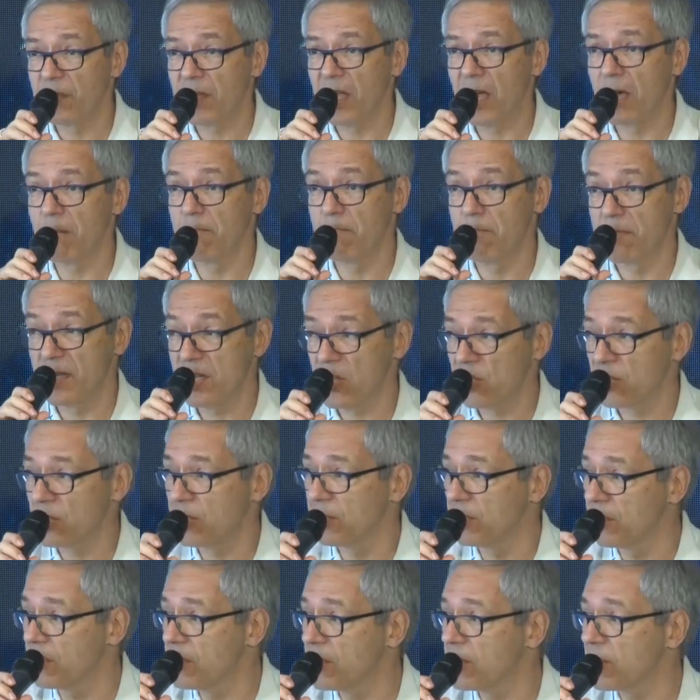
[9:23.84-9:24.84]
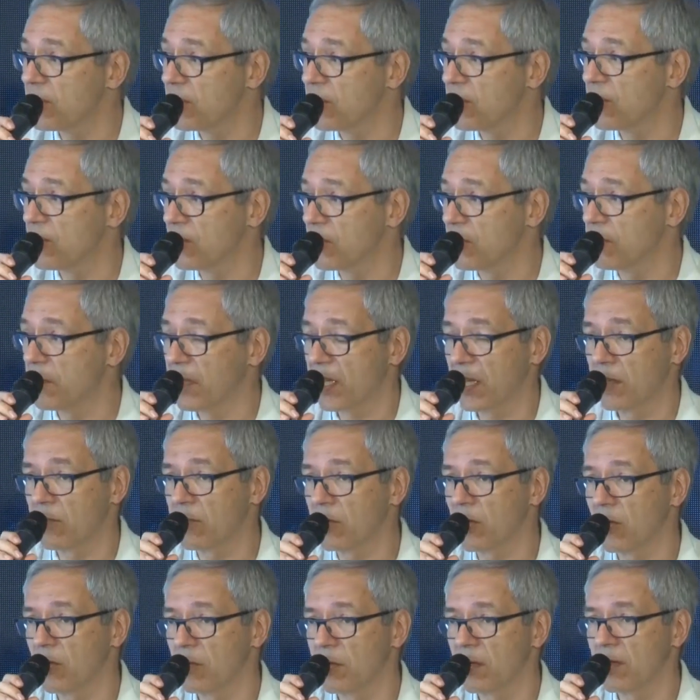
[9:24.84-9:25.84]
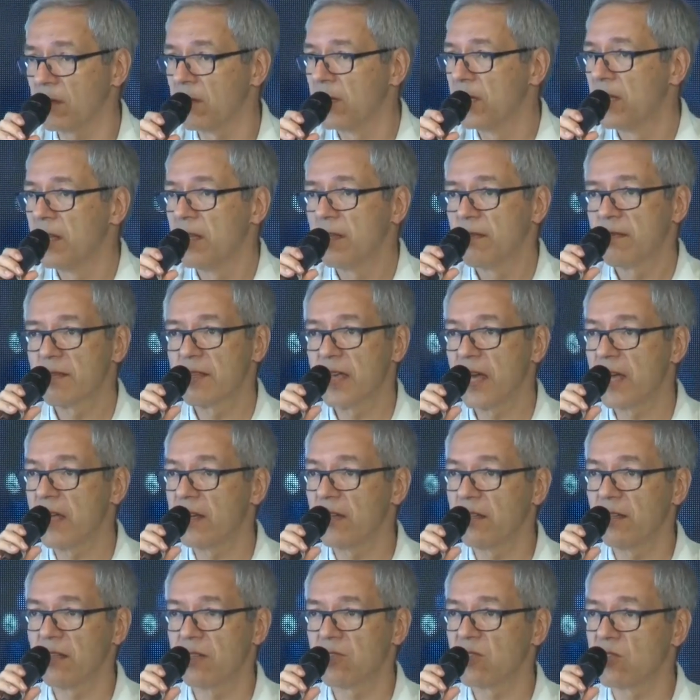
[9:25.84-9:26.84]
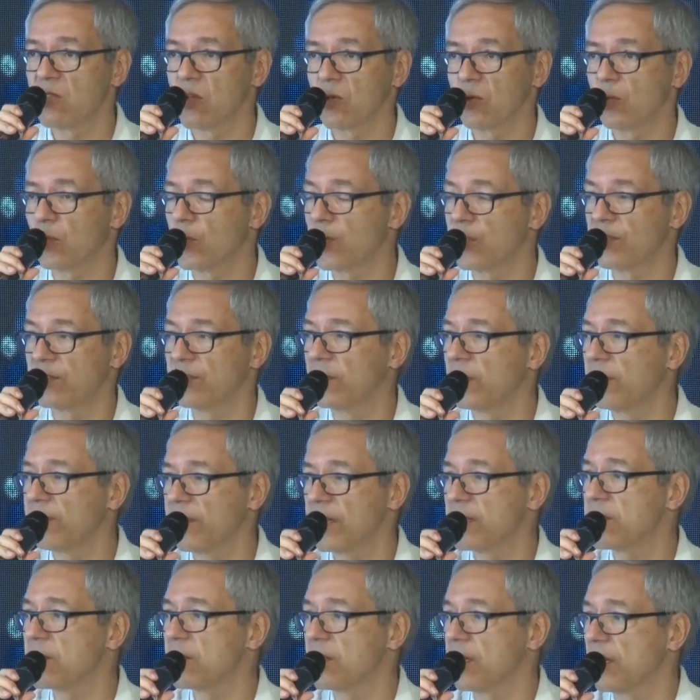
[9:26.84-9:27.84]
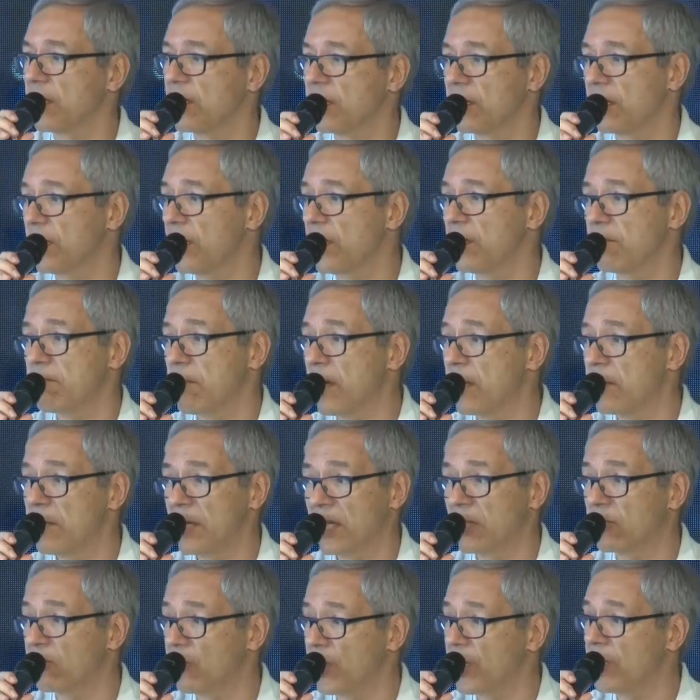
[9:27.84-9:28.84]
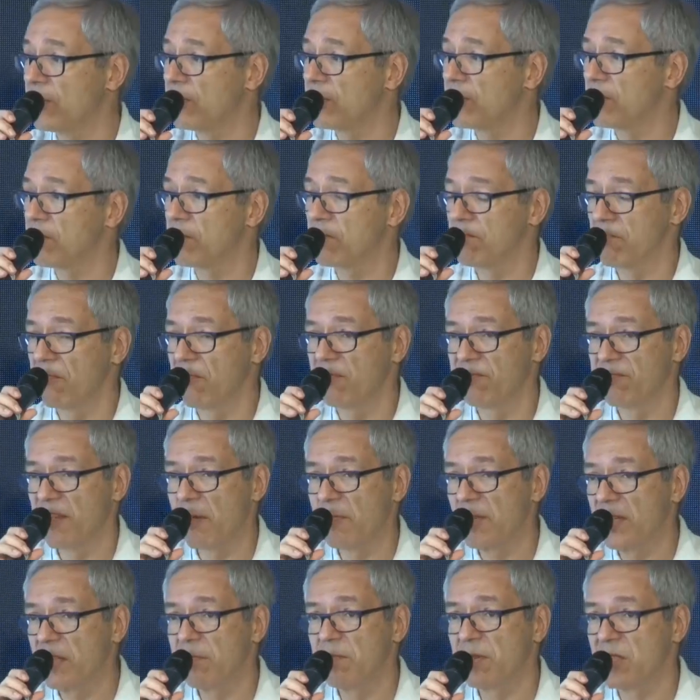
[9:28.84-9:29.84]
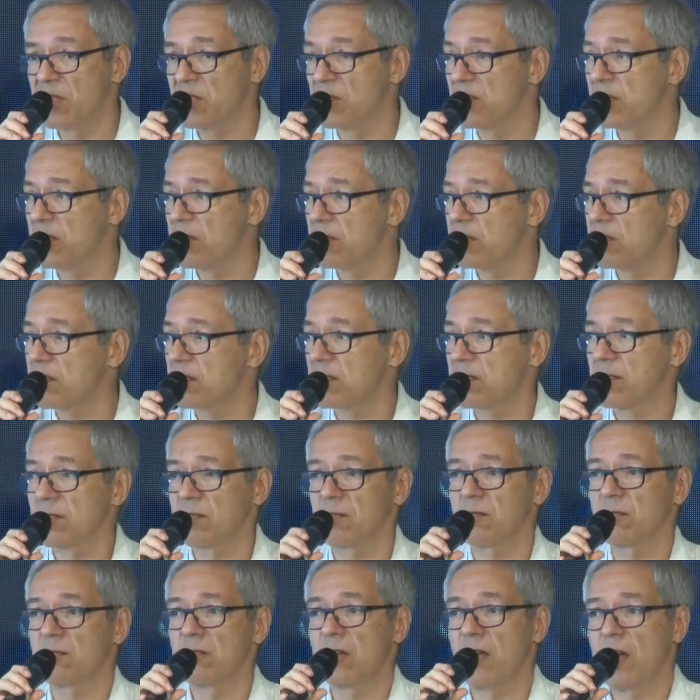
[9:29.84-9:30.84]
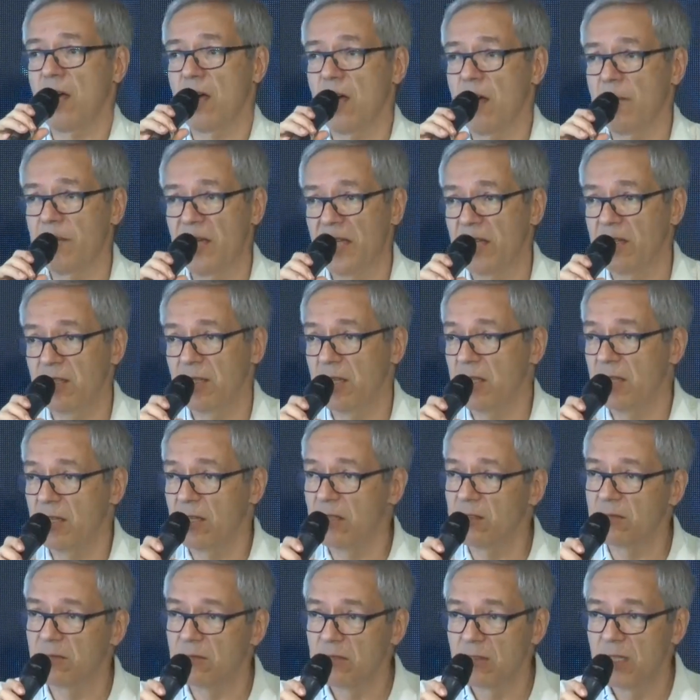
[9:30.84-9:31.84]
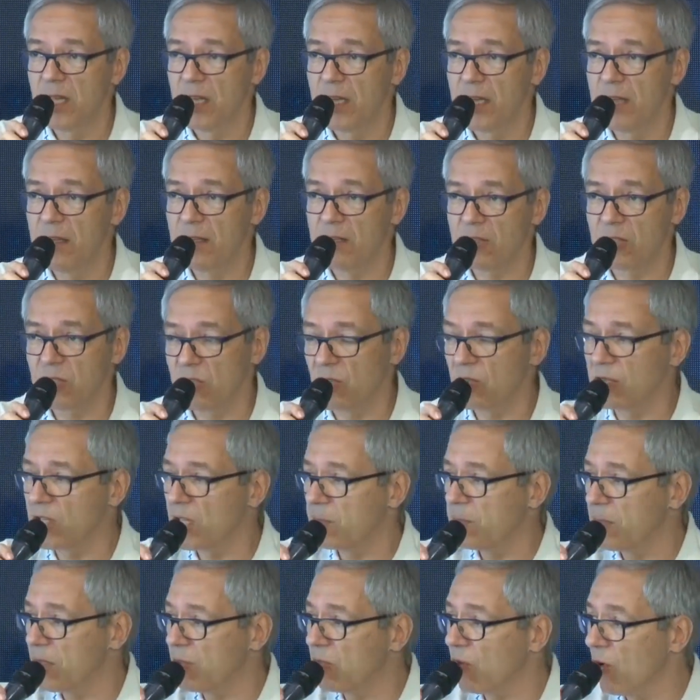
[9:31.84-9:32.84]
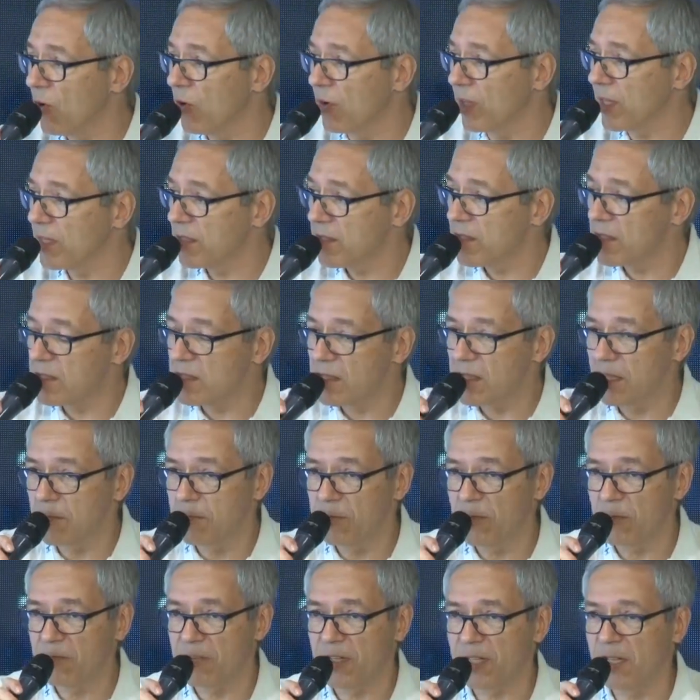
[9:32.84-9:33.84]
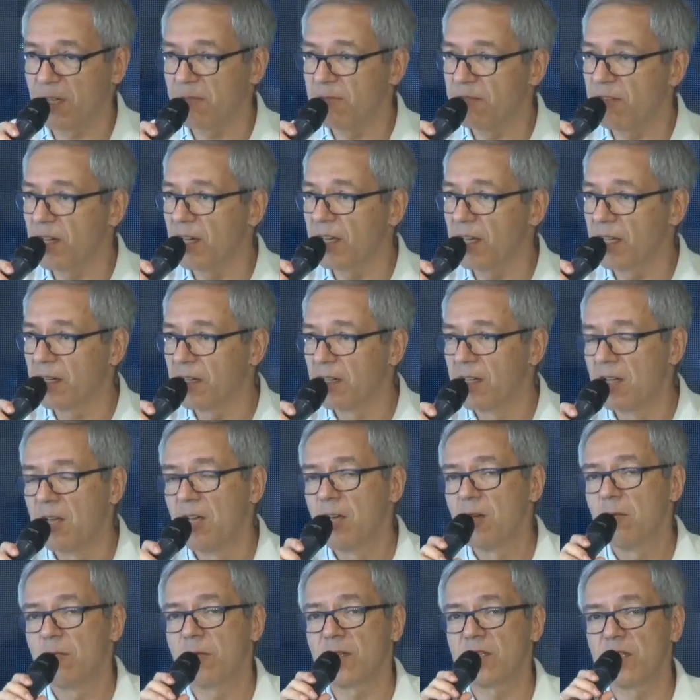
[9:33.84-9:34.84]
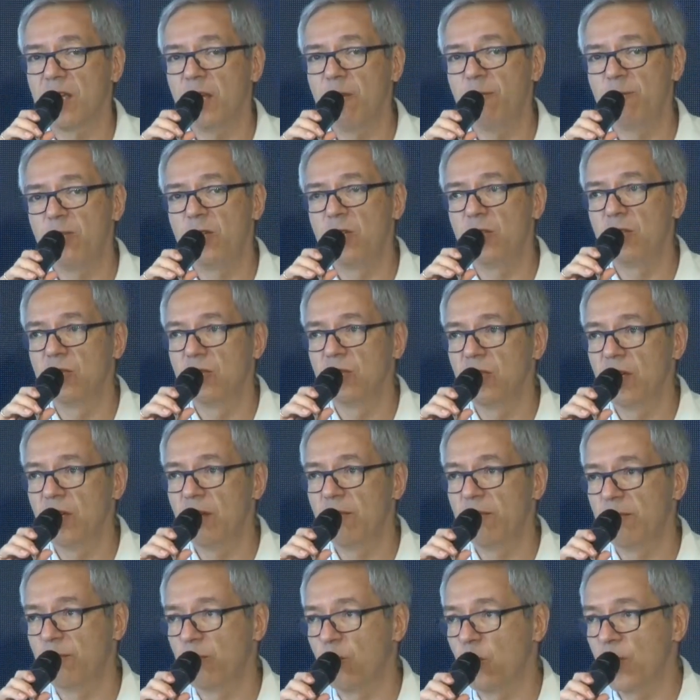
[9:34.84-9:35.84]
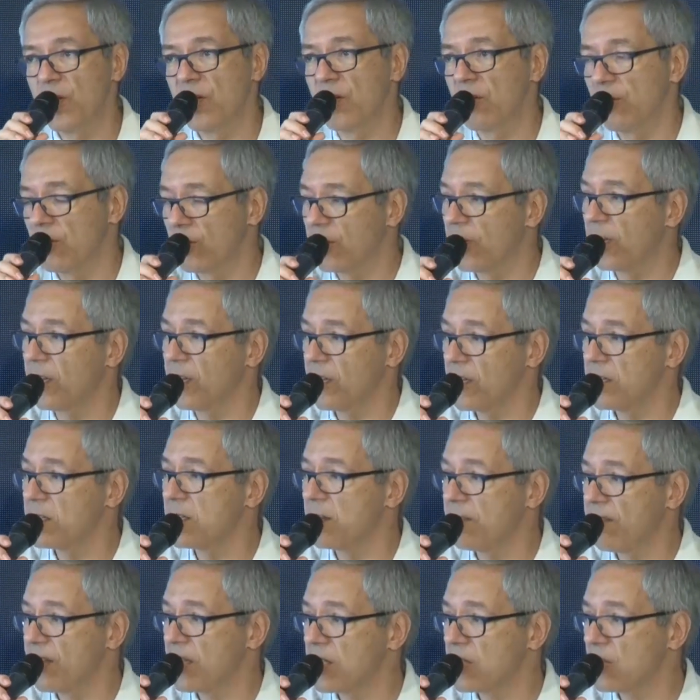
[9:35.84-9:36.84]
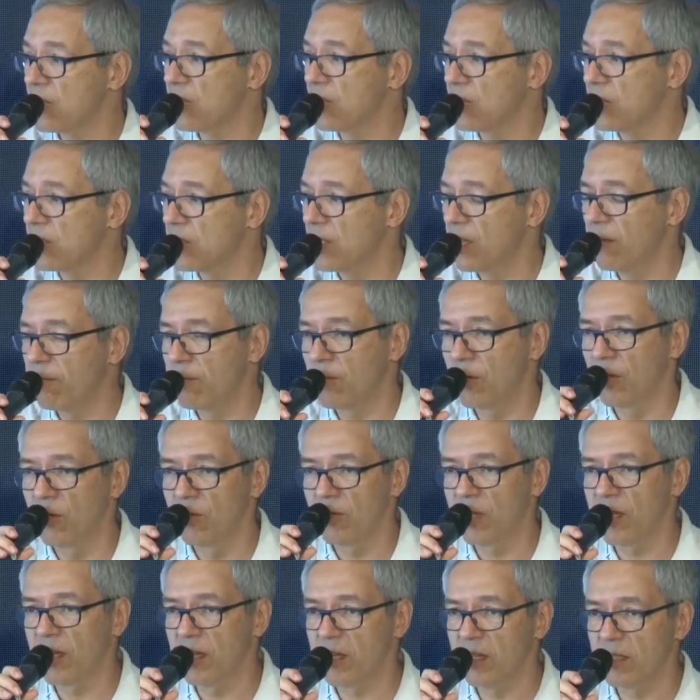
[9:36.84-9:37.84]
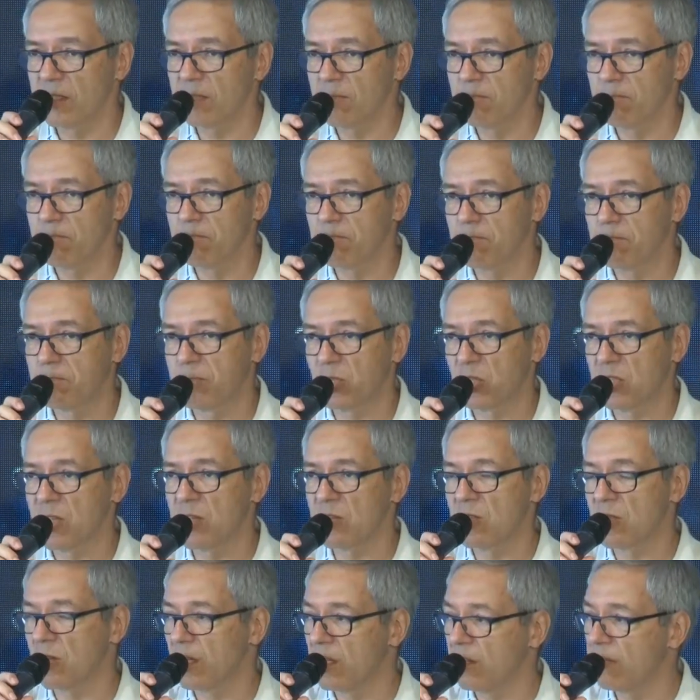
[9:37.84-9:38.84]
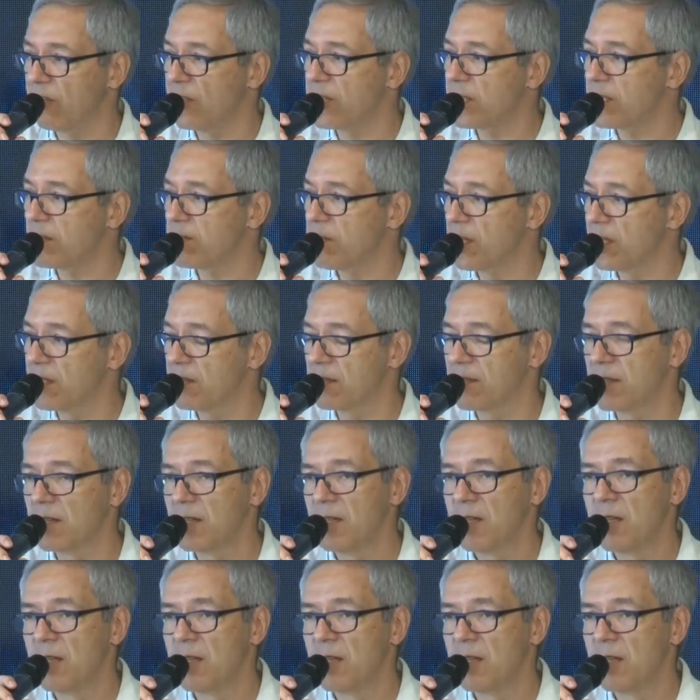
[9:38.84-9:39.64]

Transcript: ambitions to become global, then it's not worth investing. It might be a great family business. I mean, don't get me wrong, it's still perfectly fine. But if we are looking as investors, if we're looking at a potential investment,